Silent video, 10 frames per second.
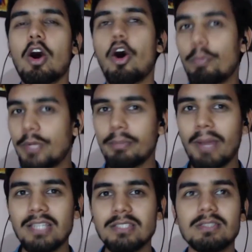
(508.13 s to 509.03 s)

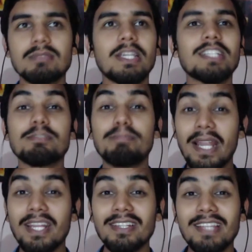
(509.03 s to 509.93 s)
optimized. It's
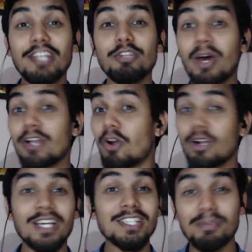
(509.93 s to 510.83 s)
better that you are
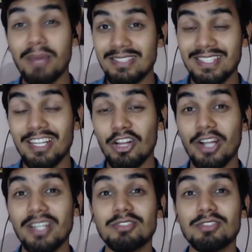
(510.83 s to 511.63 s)
not customizing a lot,